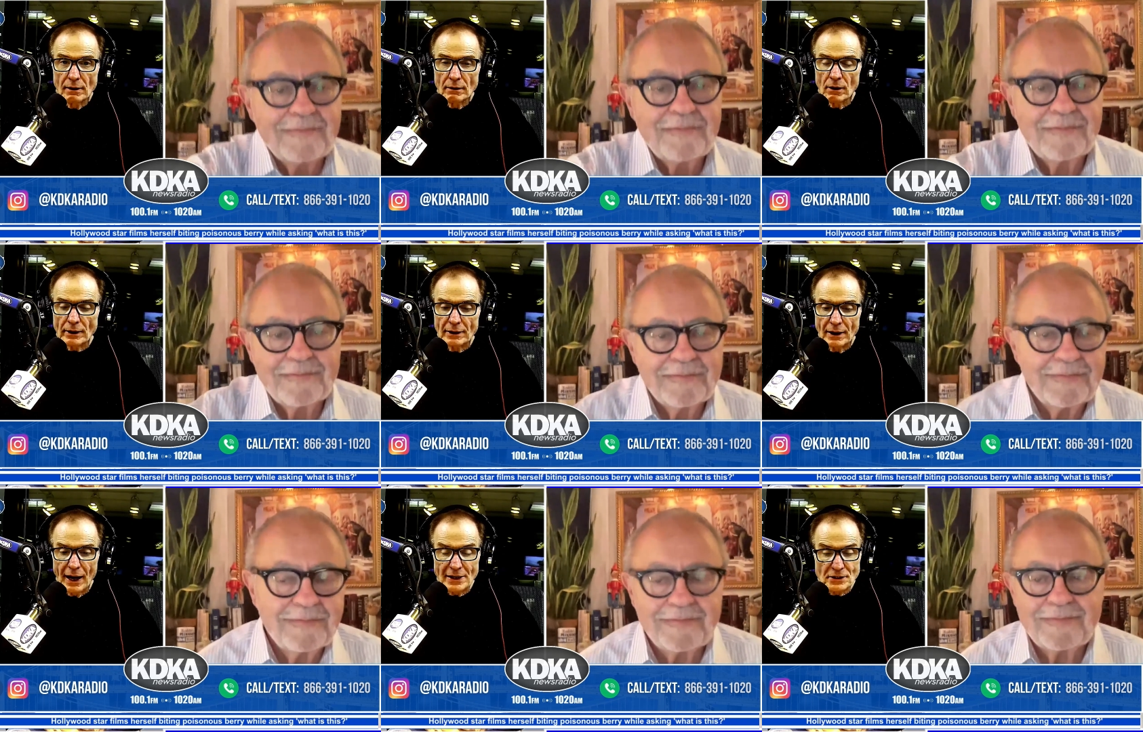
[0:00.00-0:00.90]
Speaker 1: Look,
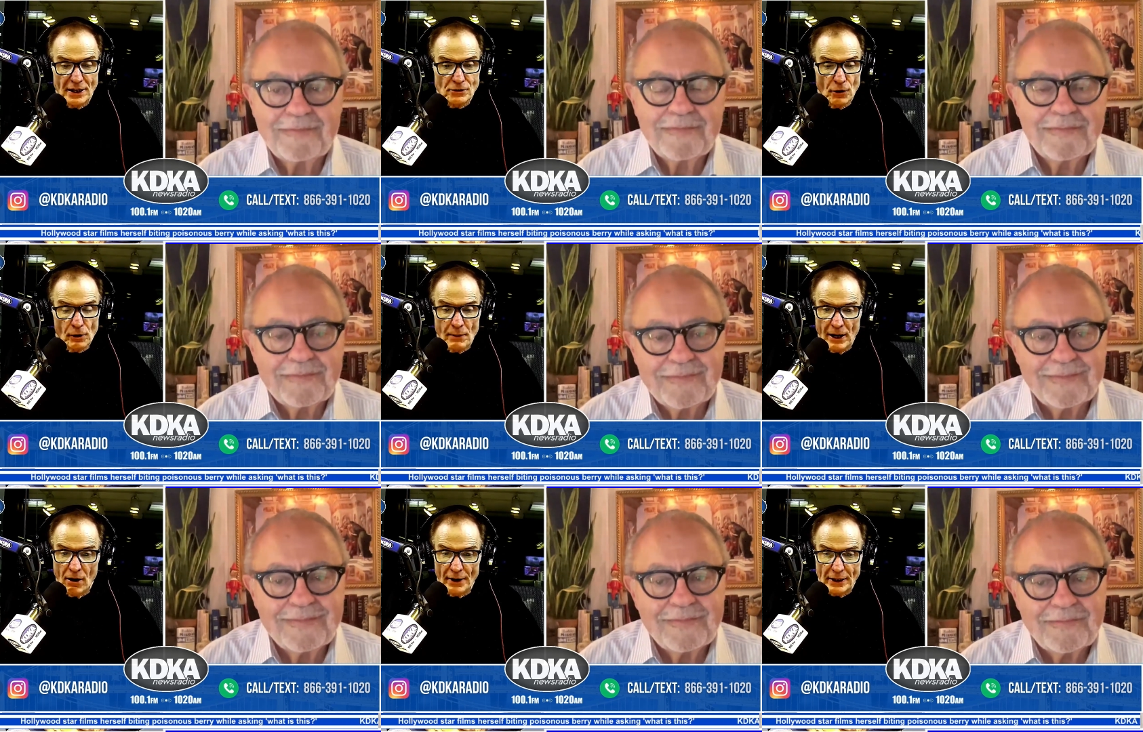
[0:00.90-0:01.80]
I said, Joe, to my
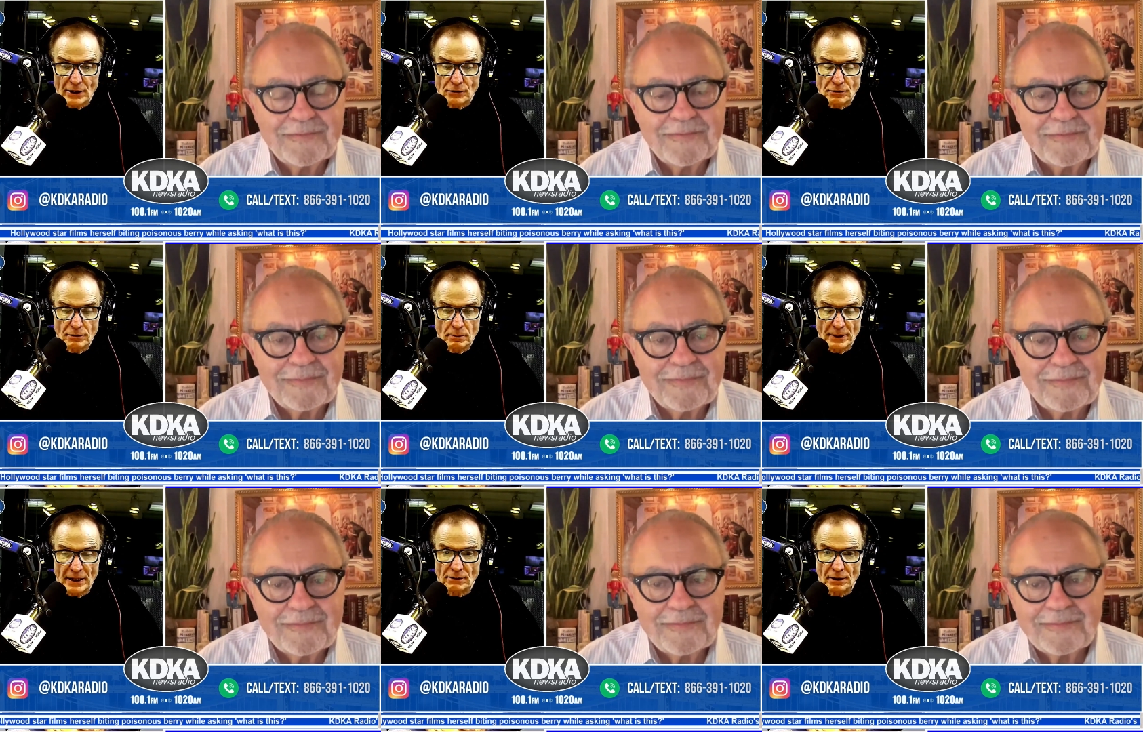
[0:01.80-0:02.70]
audience to
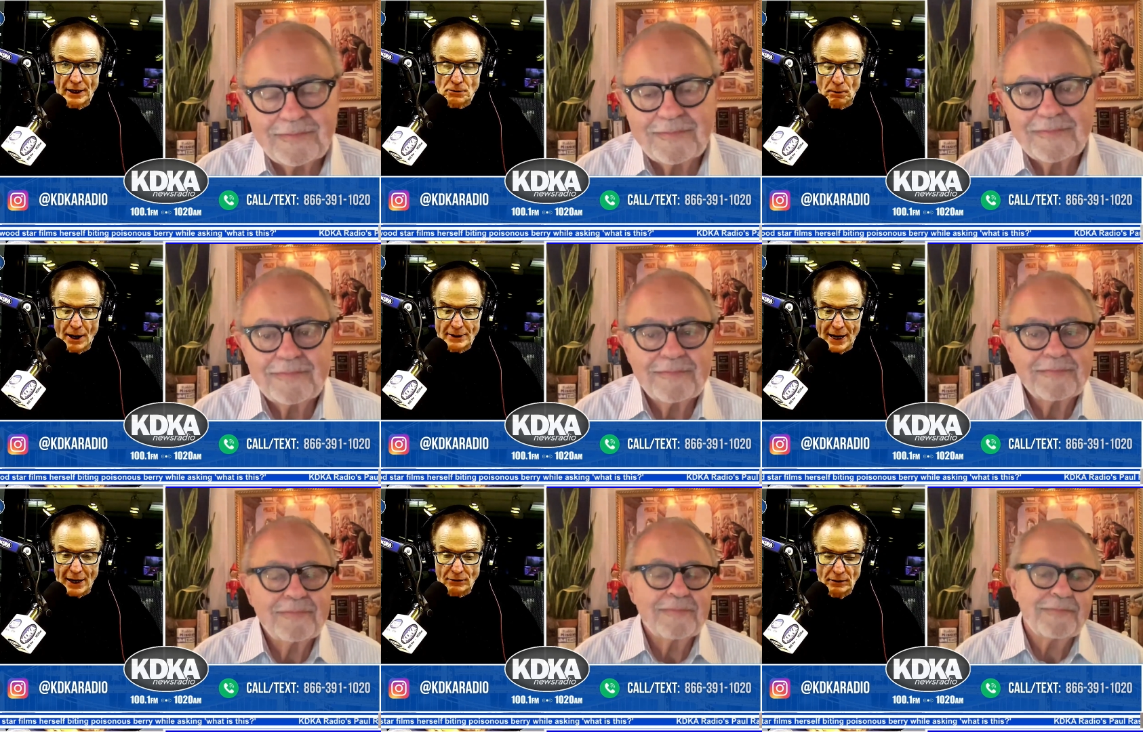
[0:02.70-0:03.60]
begin tonight's
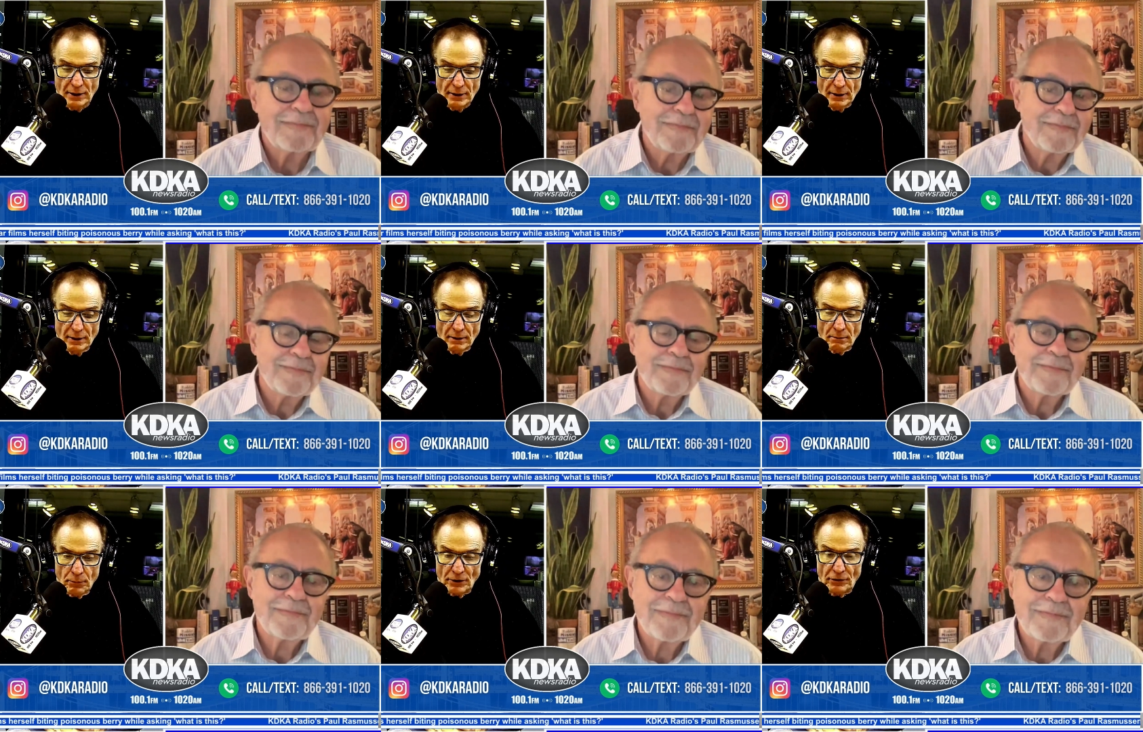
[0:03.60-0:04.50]
broadcast
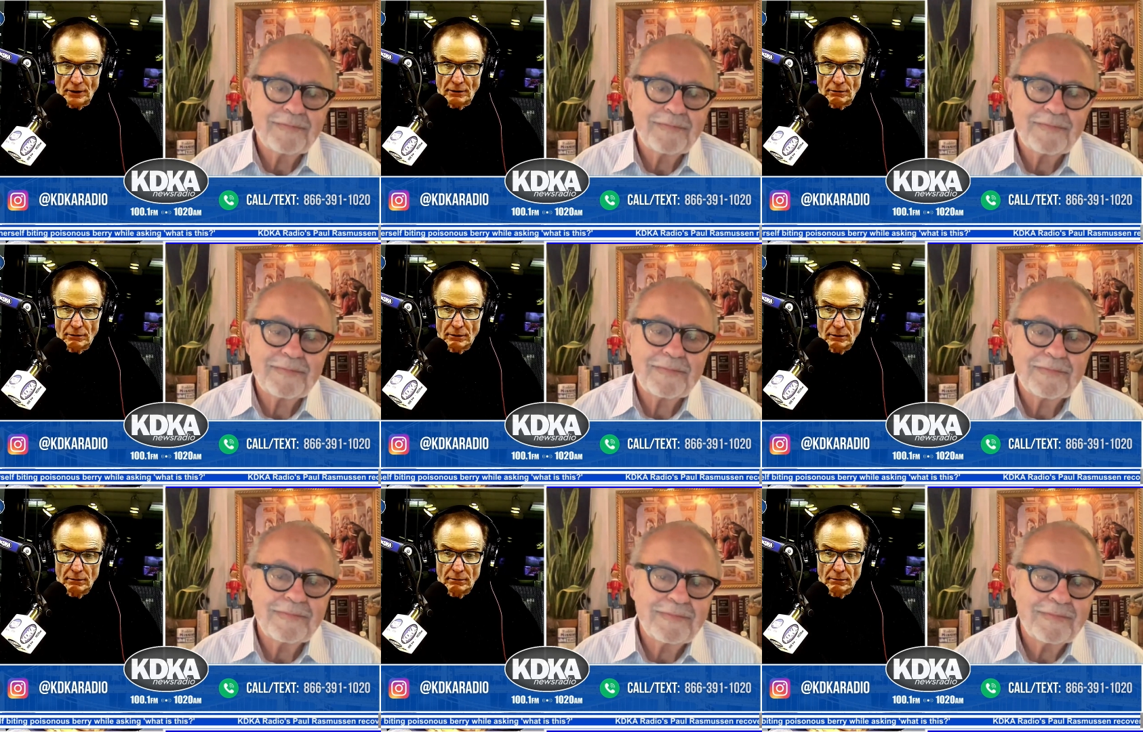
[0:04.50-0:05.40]
President
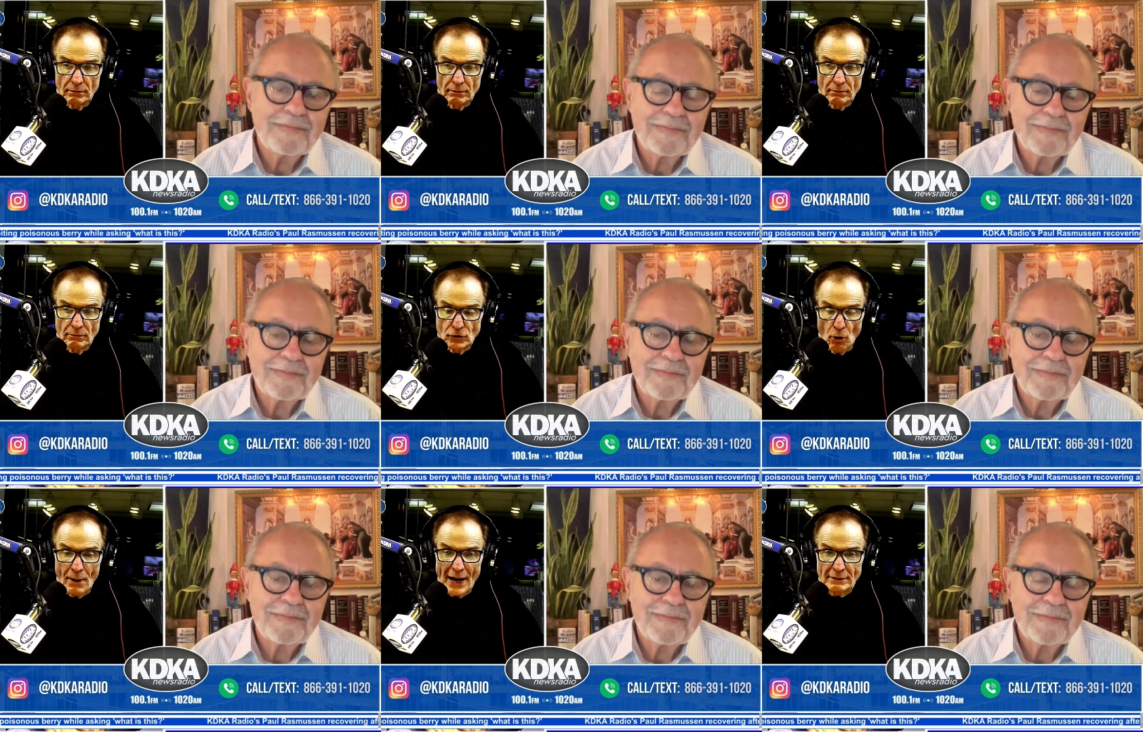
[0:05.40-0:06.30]
Joe
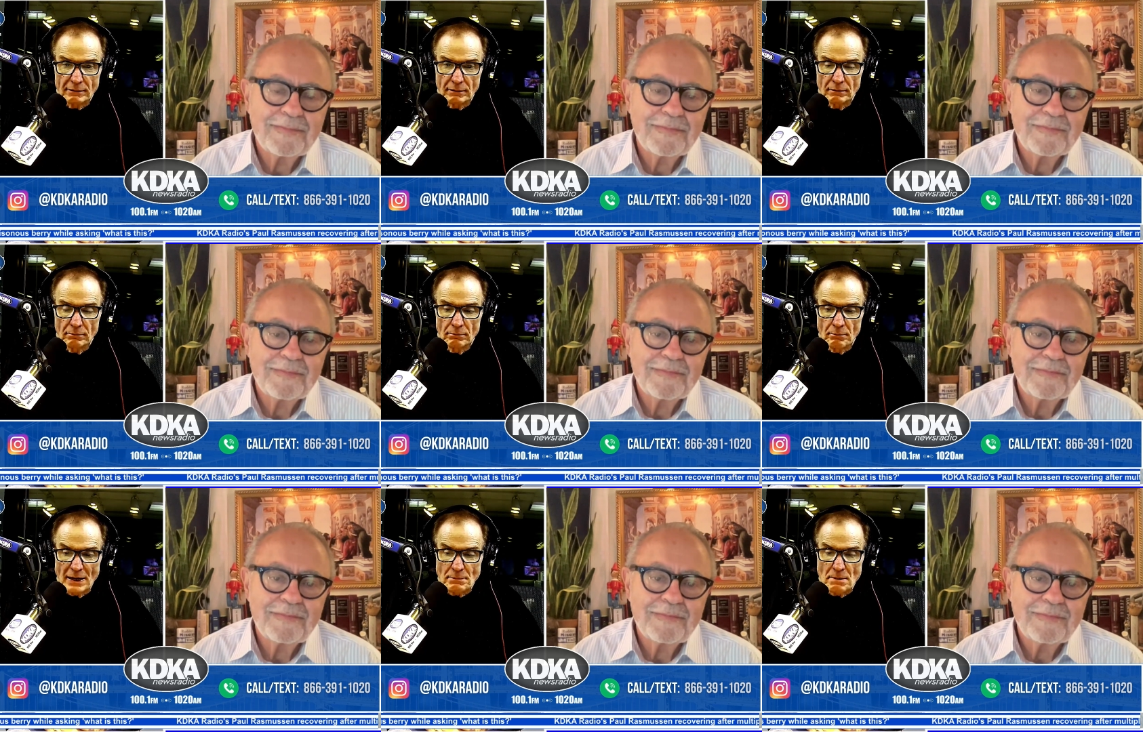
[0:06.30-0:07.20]
Biden
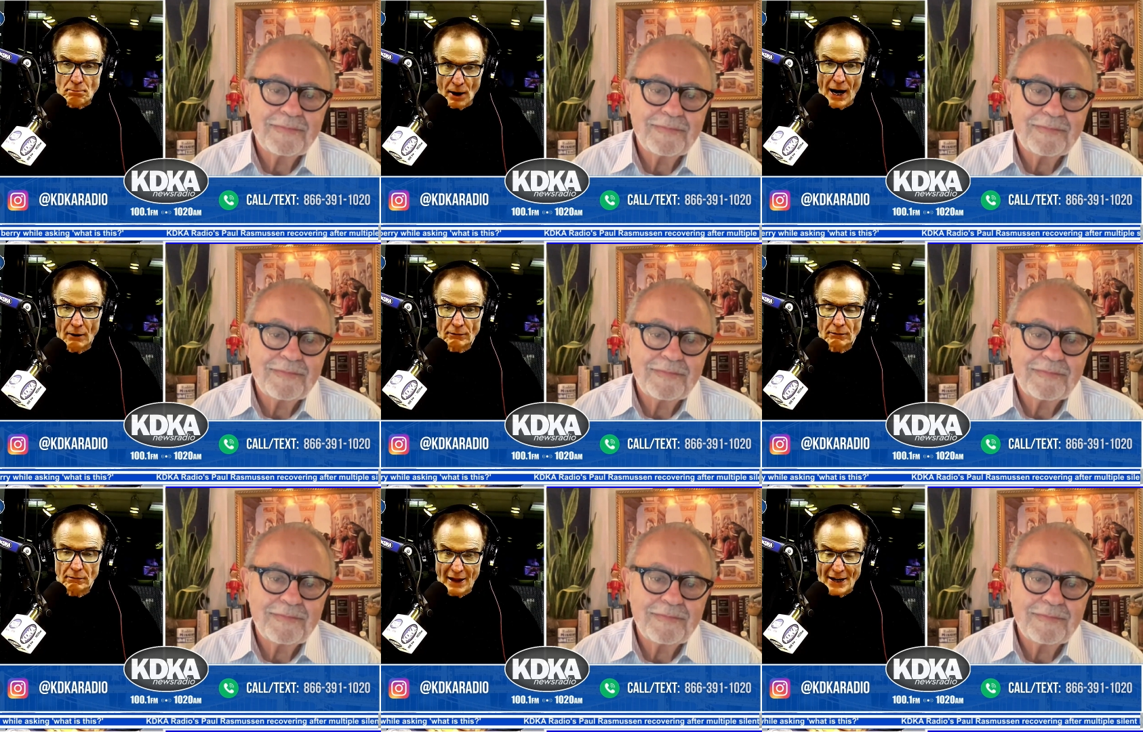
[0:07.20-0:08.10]
made me proud
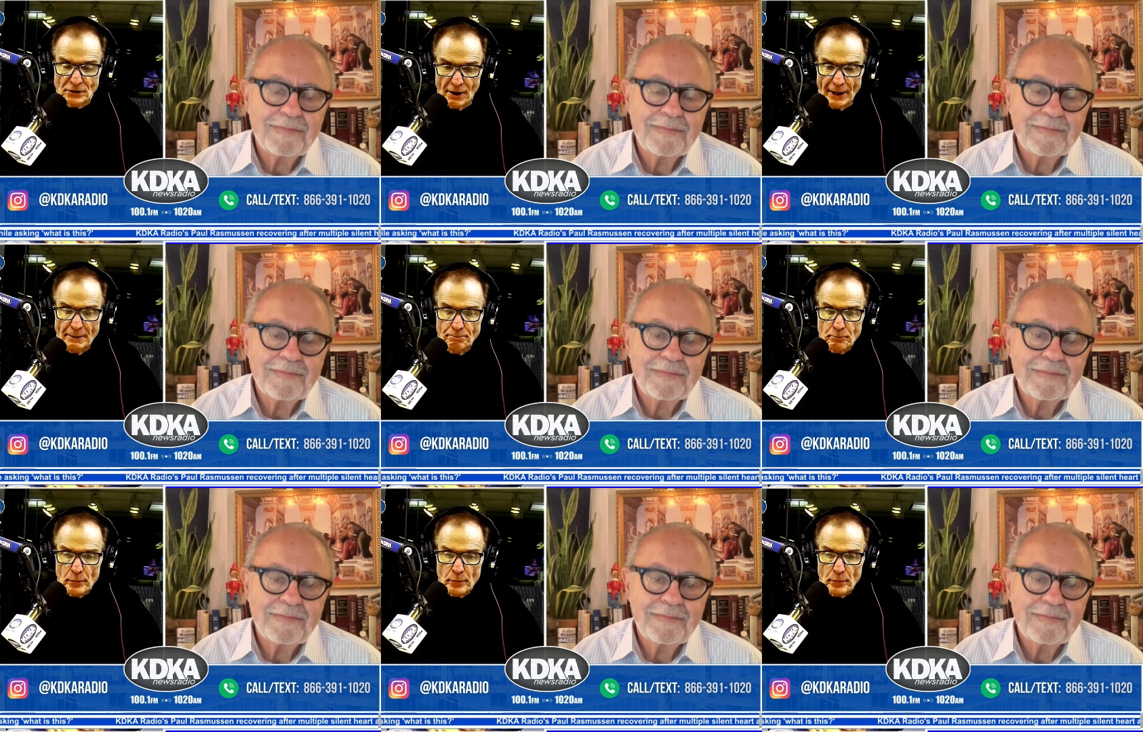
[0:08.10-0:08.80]
last night,